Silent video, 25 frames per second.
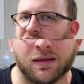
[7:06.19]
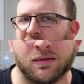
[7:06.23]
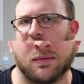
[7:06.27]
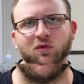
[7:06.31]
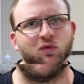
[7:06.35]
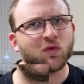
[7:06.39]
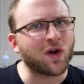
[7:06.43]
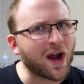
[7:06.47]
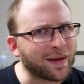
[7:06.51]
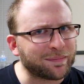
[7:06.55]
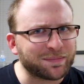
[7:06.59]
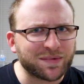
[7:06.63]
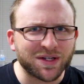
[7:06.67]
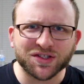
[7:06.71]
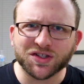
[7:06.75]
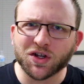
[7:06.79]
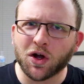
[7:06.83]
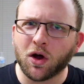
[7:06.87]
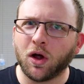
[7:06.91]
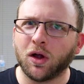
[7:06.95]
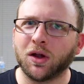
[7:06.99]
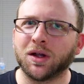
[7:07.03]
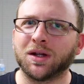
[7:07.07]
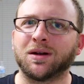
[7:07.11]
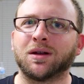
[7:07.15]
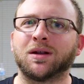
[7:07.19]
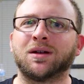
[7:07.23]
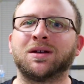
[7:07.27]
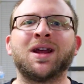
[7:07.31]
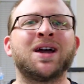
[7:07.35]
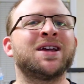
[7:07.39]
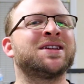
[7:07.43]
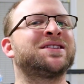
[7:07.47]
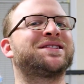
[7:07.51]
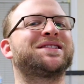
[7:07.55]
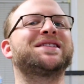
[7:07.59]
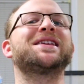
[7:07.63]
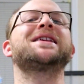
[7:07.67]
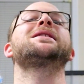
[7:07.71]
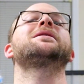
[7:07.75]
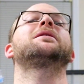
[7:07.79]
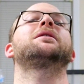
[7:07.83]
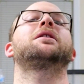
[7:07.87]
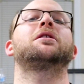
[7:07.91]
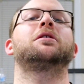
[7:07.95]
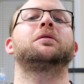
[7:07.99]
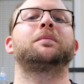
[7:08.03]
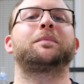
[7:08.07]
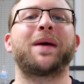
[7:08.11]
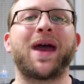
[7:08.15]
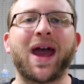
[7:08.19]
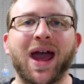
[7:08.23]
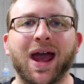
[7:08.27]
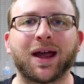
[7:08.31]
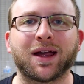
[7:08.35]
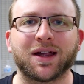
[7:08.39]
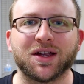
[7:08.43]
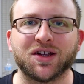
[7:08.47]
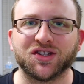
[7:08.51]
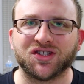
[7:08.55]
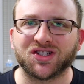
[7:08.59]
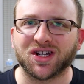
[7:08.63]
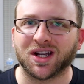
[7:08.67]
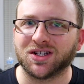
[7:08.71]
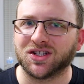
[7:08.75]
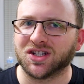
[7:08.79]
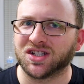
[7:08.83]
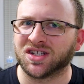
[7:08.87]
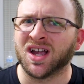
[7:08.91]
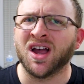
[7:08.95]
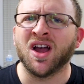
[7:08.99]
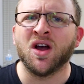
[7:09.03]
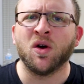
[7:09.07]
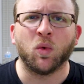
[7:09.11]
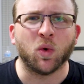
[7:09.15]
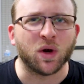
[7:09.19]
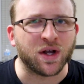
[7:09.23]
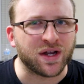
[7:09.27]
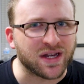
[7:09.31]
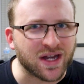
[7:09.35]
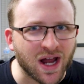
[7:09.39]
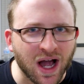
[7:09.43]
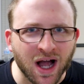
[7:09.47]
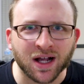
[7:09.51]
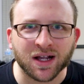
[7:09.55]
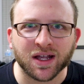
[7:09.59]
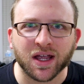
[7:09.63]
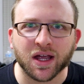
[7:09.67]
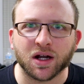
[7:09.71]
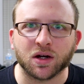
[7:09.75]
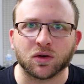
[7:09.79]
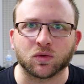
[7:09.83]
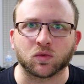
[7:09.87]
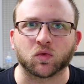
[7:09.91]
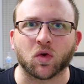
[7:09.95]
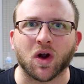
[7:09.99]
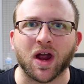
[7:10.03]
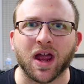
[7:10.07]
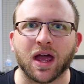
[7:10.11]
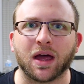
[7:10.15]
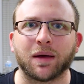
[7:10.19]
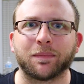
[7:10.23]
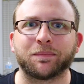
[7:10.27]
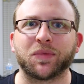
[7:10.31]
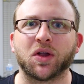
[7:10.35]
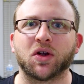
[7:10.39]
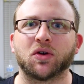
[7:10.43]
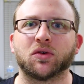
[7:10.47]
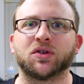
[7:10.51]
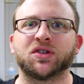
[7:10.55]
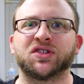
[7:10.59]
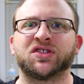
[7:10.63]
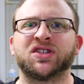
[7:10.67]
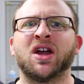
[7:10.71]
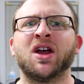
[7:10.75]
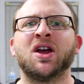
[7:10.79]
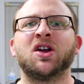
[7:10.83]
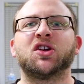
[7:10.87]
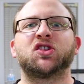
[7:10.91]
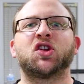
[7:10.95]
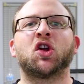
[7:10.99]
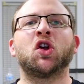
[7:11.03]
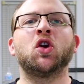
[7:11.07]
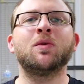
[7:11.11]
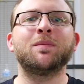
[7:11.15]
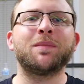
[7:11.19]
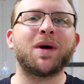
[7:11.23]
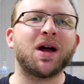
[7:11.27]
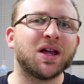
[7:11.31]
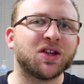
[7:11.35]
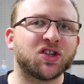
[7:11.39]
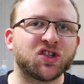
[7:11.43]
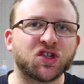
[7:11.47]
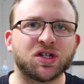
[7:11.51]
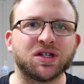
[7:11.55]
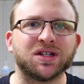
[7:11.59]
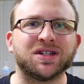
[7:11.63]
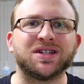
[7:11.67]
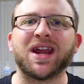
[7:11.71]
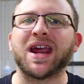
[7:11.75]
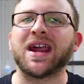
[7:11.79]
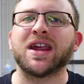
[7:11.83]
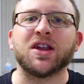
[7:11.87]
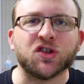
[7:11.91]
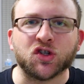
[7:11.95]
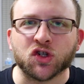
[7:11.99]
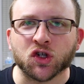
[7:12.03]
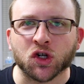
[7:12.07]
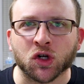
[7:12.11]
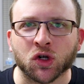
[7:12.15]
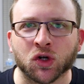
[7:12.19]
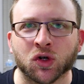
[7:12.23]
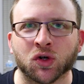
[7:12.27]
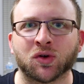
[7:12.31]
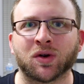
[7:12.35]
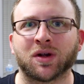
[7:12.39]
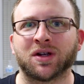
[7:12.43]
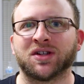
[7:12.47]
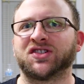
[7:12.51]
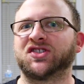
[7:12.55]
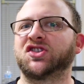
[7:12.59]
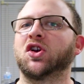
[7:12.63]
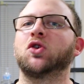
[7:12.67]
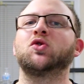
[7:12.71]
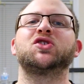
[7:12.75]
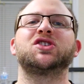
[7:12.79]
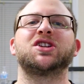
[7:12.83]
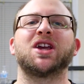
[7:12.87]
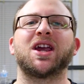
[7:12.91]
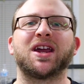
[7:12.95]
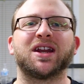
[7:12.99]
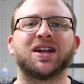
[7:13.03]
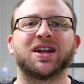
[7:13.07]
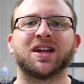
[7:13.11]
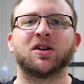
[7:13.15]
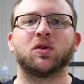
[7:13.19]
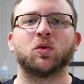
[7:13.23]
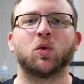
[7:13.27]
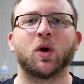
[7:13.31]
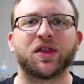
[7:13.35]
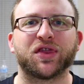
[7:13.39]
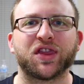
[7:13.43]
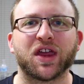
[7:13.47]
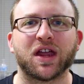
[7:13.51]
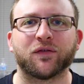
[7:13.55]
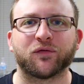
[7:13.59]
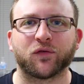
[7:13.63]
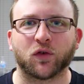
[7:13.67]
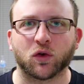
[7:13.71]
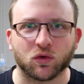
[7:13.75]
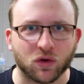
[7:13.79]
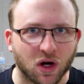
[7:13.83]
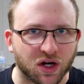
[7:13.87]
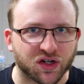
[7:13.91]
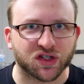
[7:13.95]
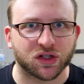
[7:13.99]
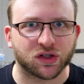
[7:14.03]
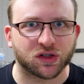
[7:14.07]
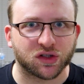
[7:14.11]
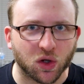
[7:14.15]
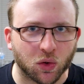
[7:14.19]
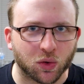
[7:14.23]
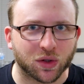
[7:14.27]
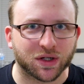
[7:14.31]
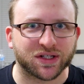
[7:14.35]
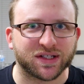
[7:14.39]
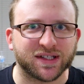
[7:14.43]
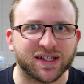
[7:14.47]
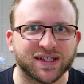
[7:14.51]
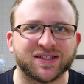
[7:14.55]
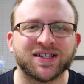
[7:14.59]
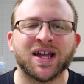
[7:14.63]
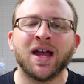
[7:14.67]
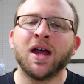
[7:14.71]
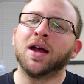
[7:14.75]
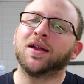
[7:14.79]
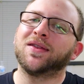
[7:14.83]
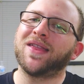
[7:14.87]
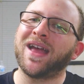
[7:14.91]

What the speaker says: So to wrap this all in a nice, neat little package, I just would not get a ramp. There is too much danger associated with it for Russian tortoises.